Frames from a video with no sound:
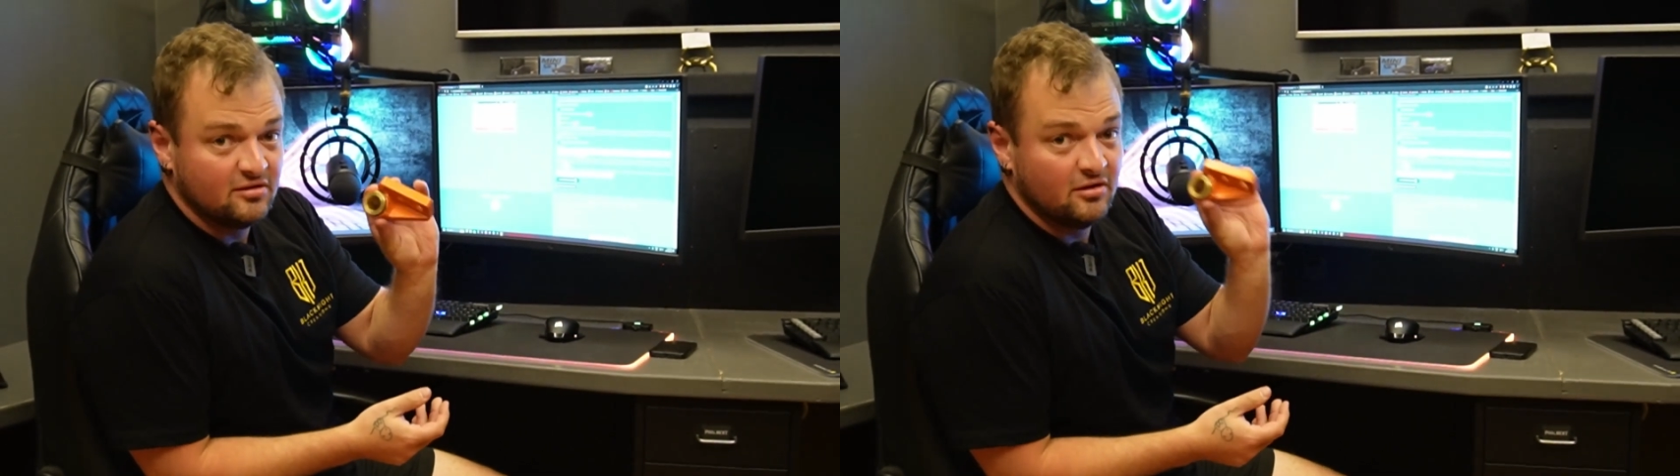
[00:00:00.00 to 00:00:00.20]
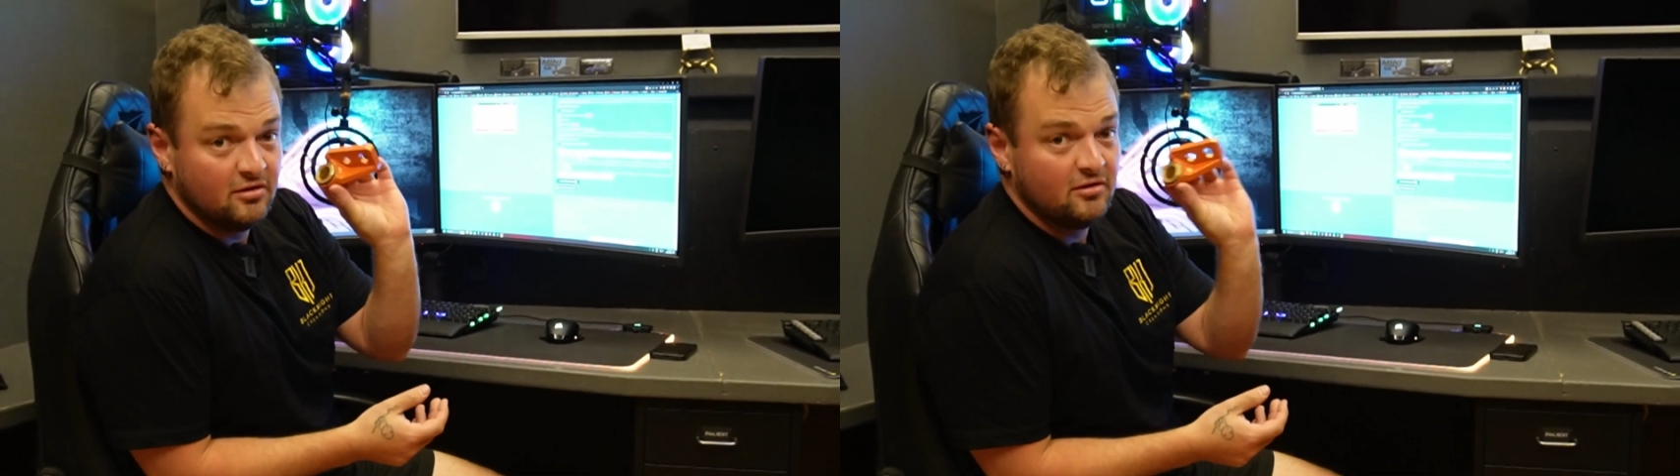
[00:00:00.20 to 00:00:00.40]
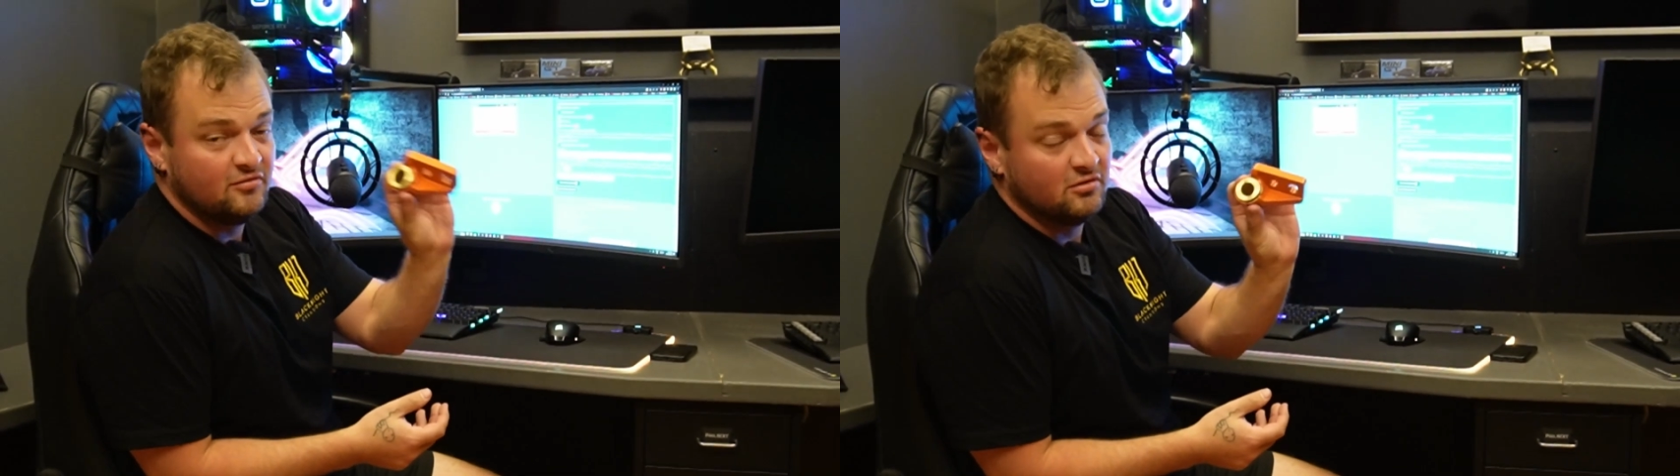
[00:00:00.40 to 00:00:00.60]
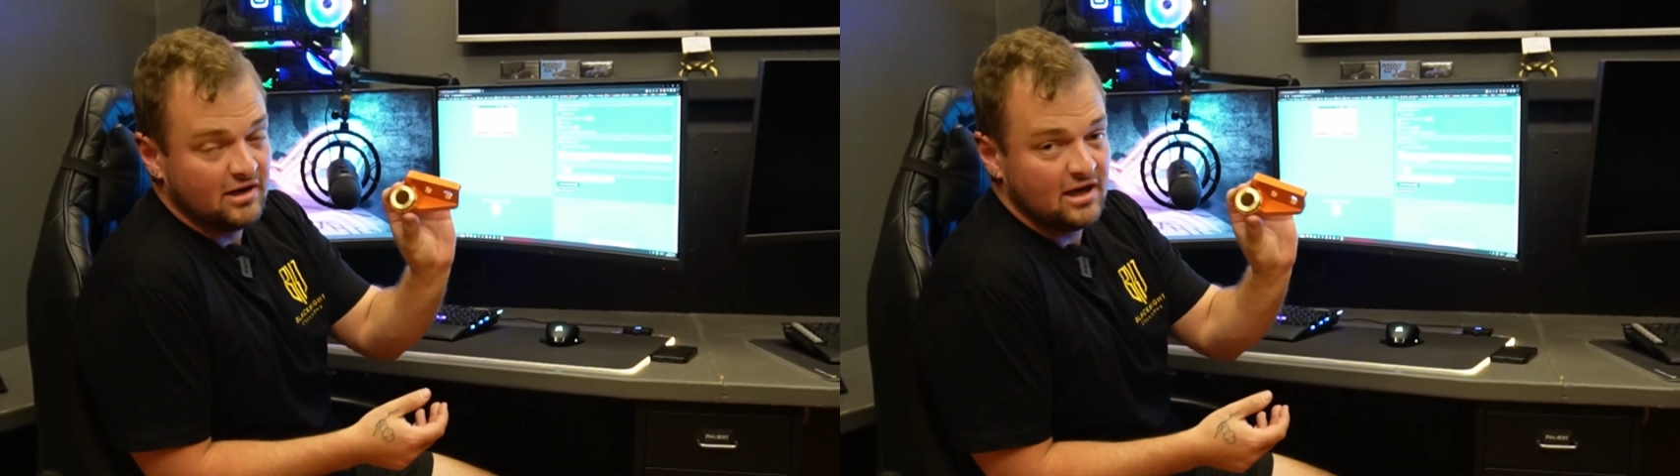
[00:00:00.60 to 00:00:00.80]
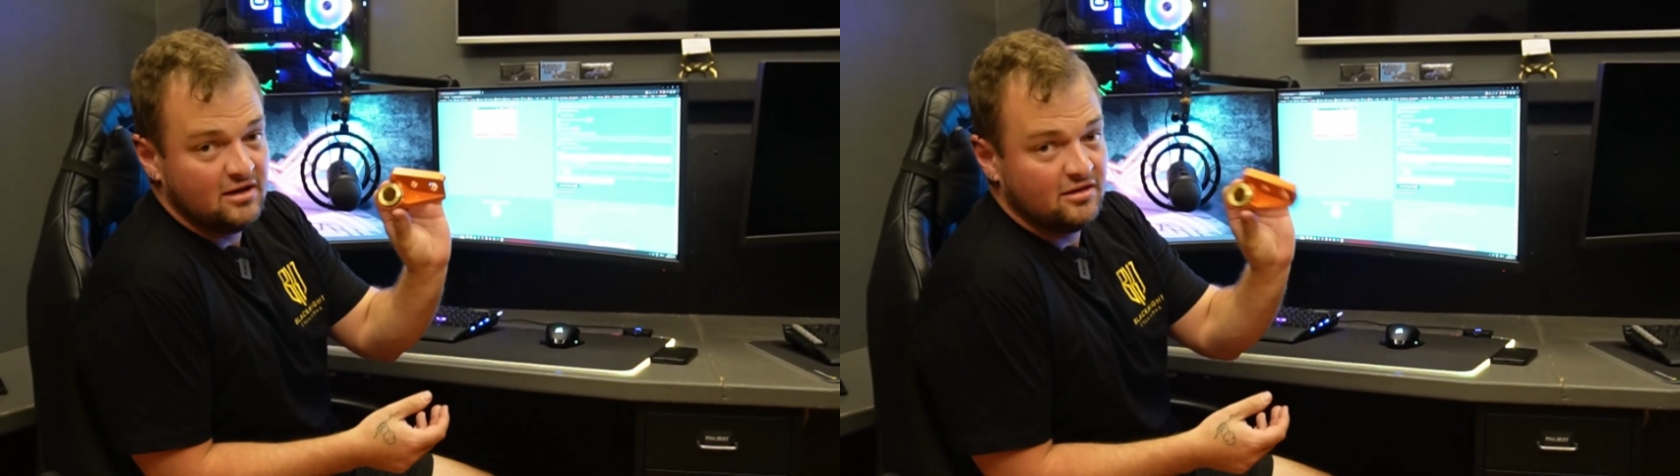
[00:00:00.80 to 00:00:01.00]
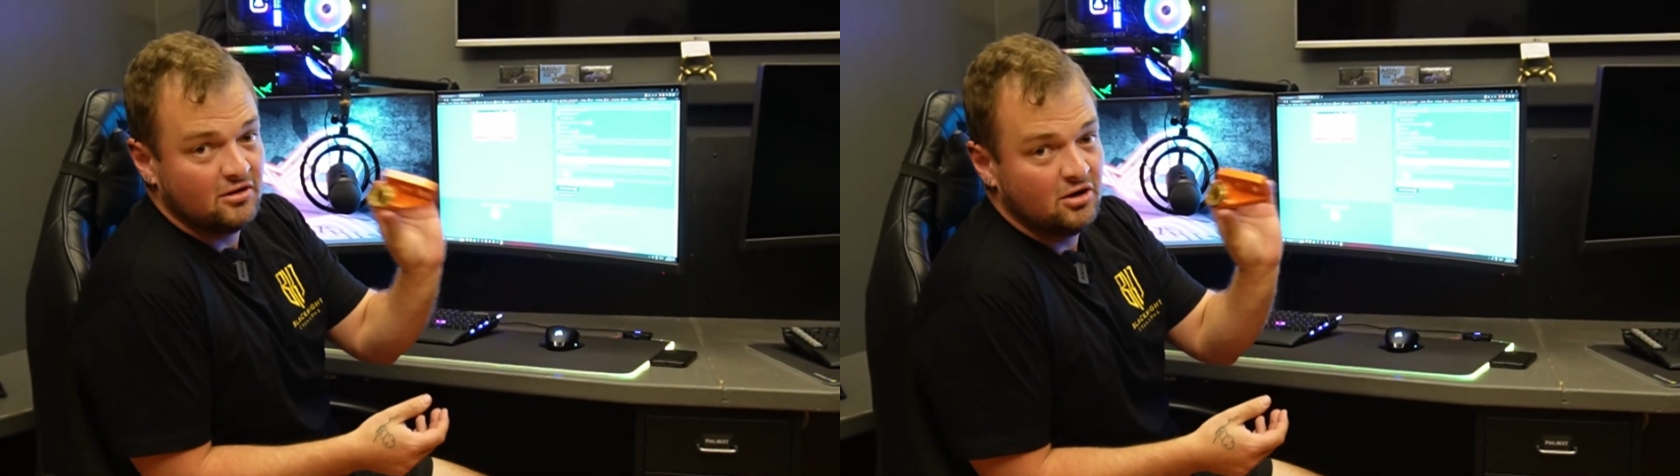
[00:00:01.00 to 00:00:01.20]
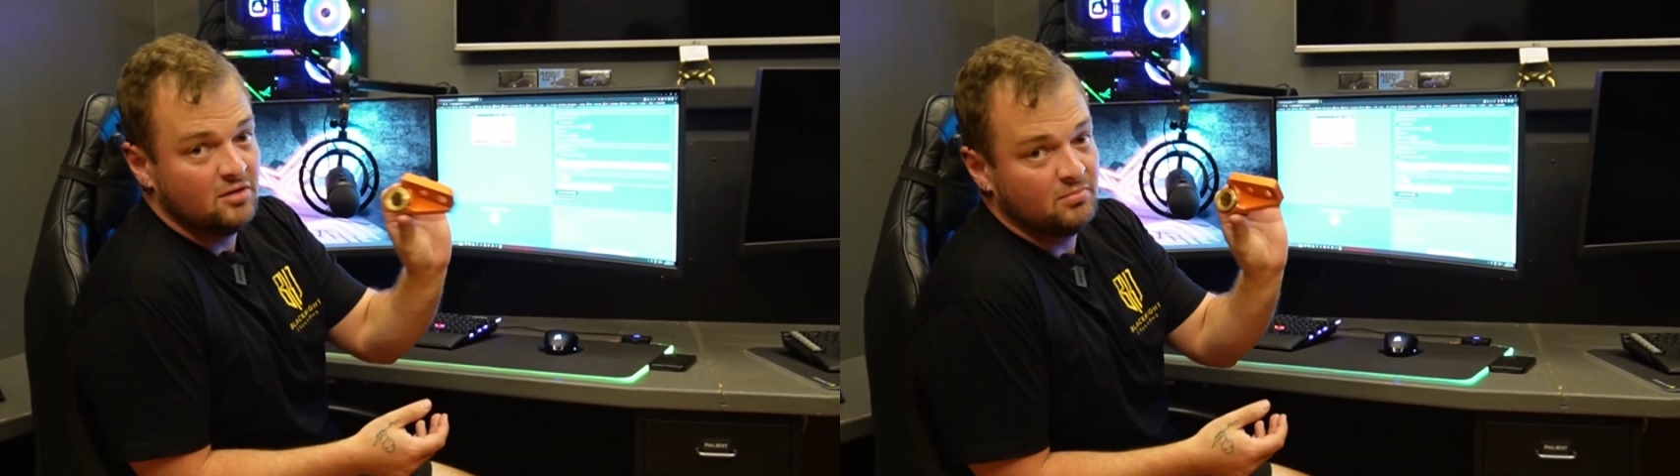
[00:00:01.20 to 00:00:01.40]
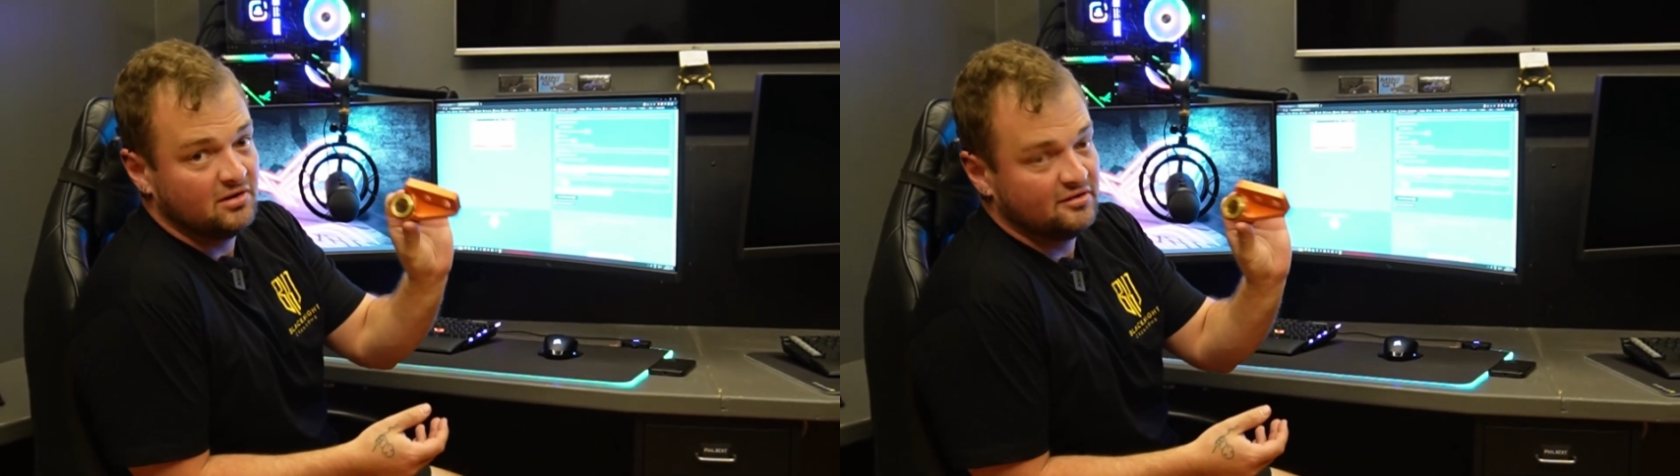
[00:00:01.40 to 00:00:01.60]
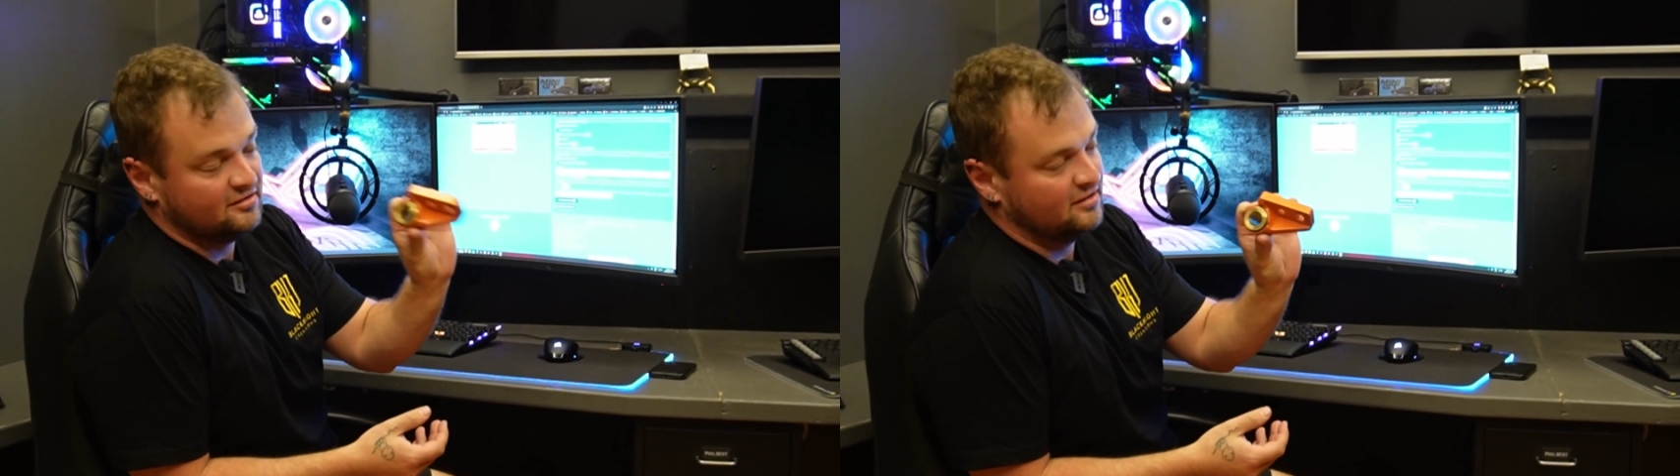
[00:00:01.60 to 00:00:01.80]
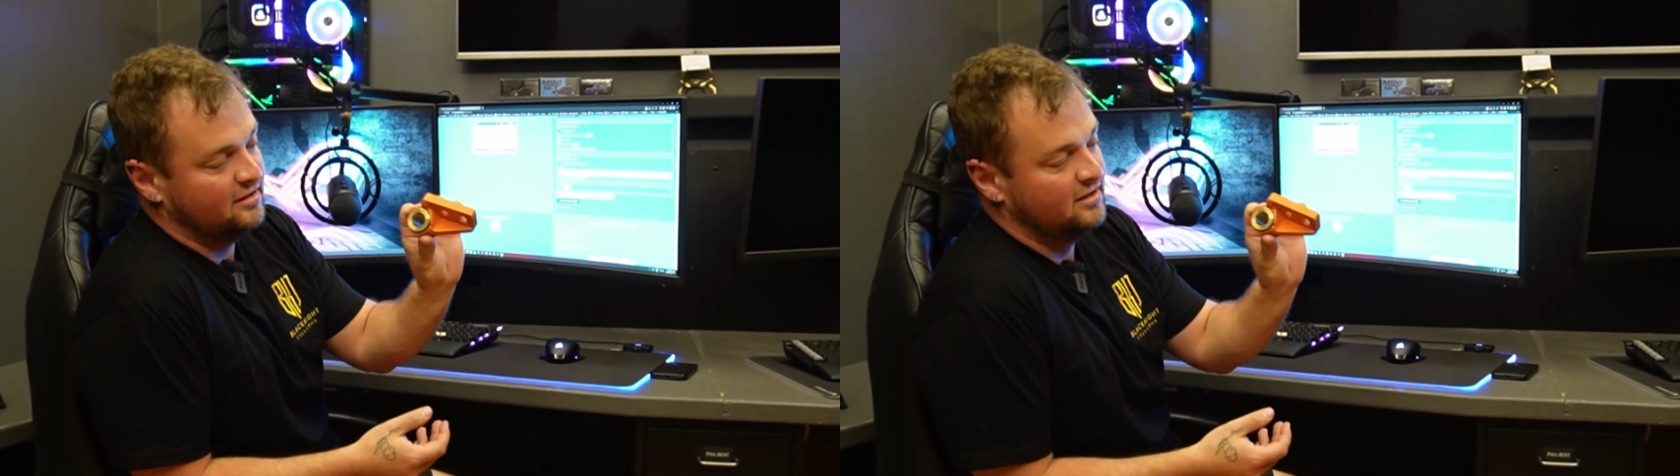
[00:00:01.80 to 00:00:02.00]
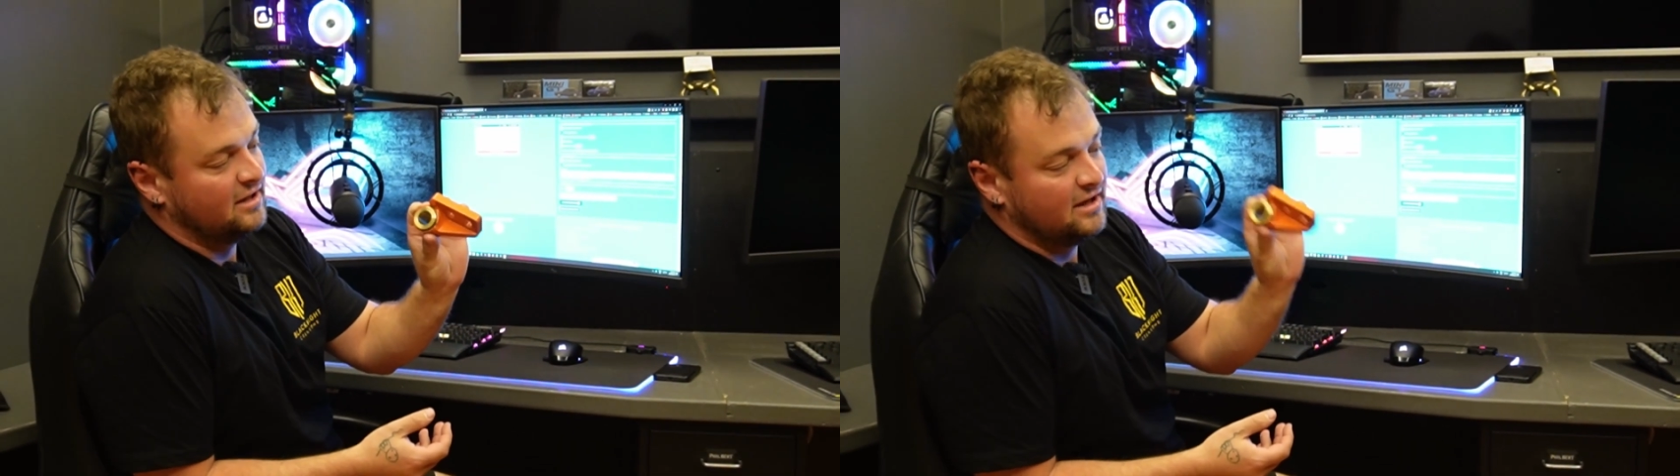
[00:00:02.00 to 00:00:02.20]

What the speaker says: So if you're an E30 person,